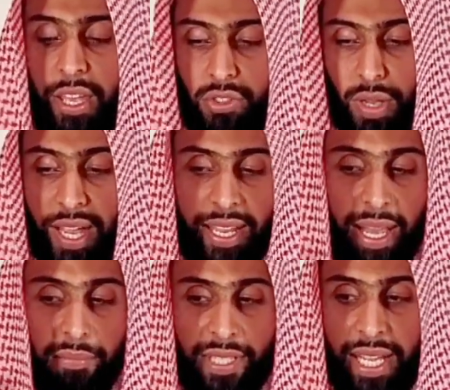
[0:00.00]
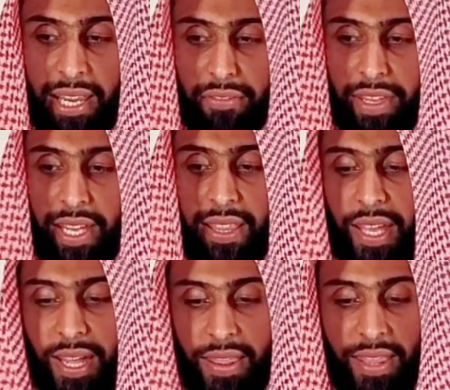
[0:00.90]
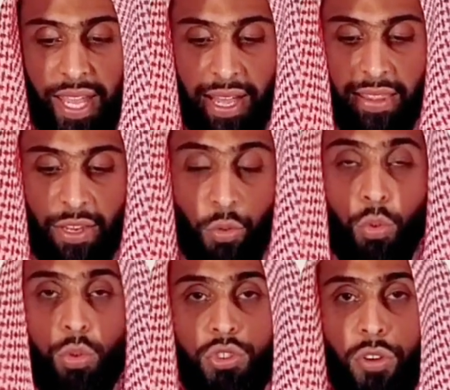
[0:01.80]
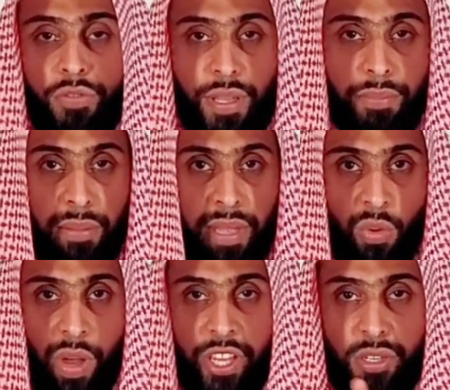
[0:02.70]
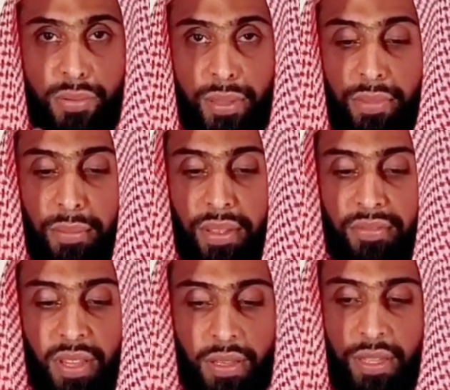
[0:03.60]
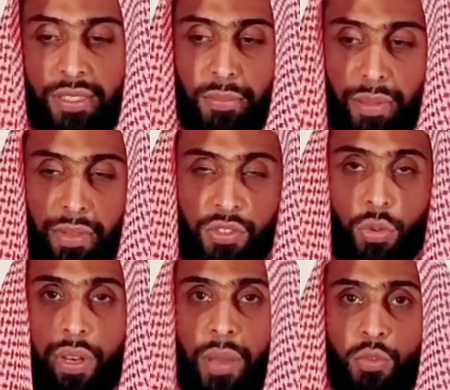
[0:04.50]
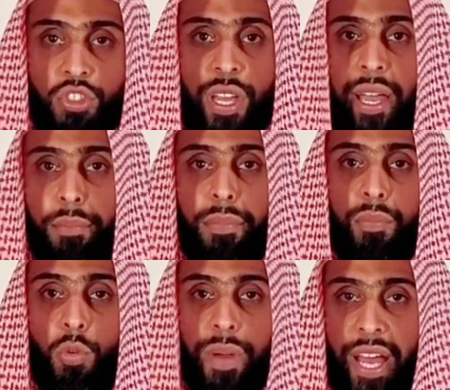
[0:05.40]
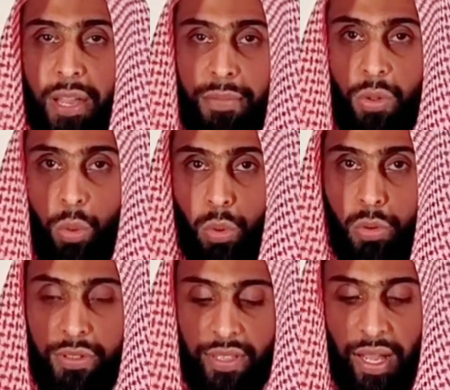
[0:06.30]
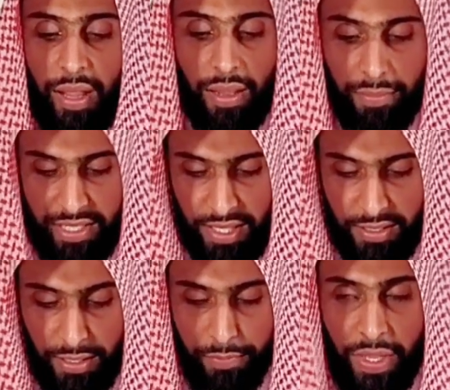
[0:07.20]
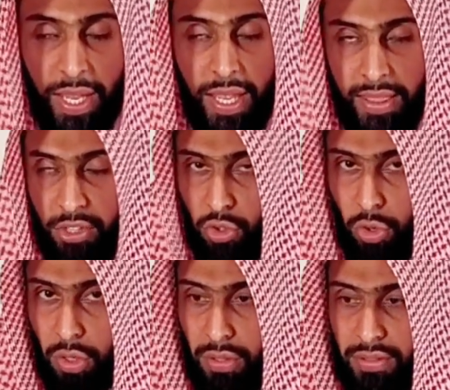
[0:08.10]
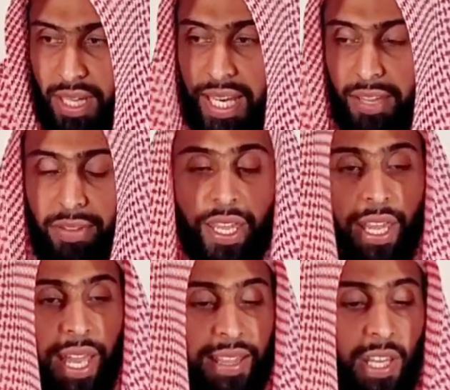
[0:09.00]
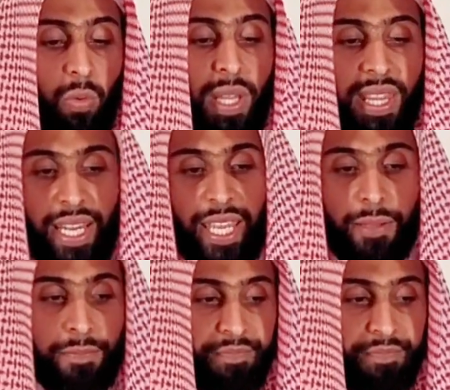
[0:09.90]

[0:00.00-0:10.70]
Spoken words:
So ahkaam taklifiyah, they are the rules of something being wajib, something being fardh, something being sunnah, mustahab, mubah, makrooh, haram, etc. That's your taklifi. And then wad'i,